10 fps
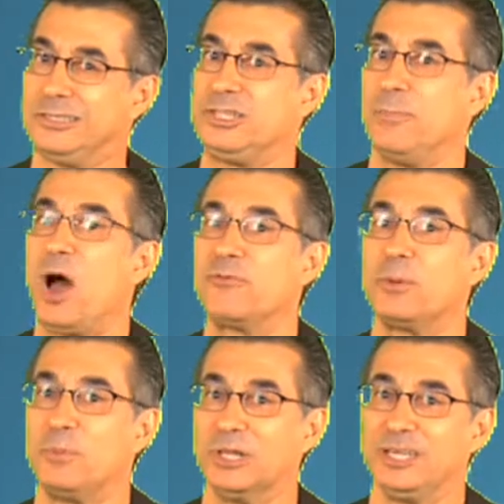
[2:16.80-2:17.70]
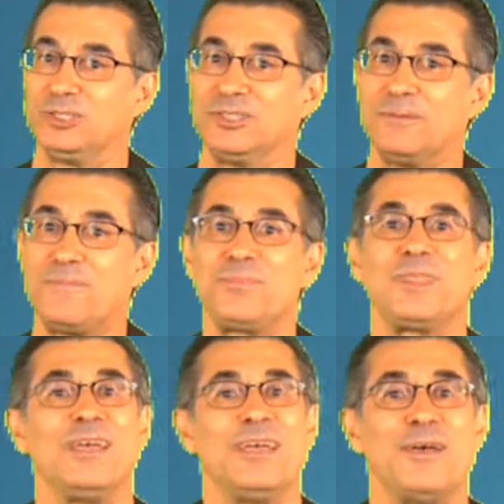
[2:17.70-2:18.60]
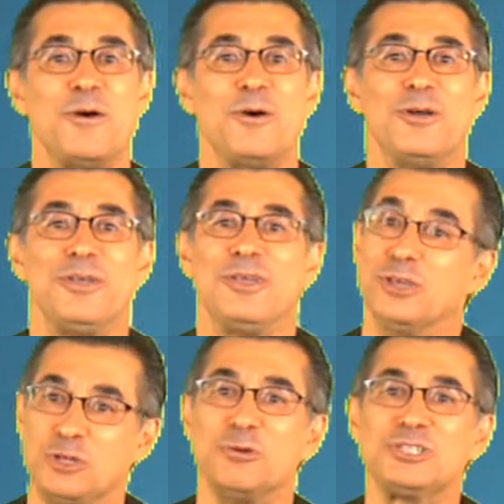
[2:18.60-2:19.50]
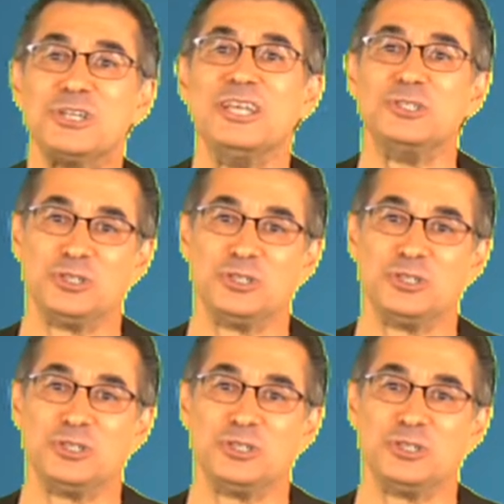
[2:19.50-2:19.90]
tip off the police. You do what you need to